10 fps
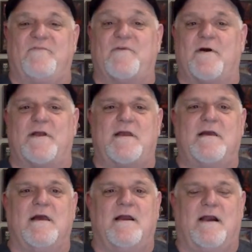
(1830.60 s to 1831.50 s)

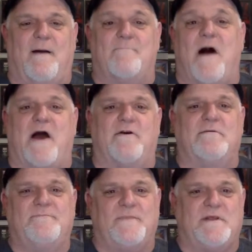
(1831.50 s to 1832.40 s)
very
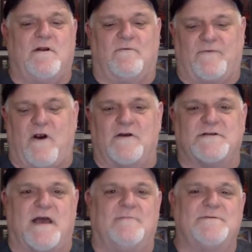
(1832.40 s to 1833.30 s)
modern, for our
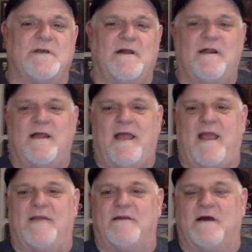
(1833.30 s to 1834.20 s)
times.
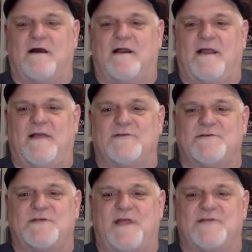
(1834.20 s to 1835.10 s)
And
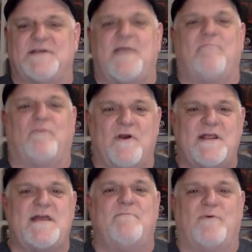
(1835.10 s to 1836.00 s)
it's a
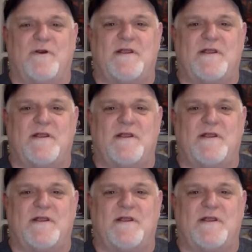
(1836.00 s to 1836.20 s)
pretty,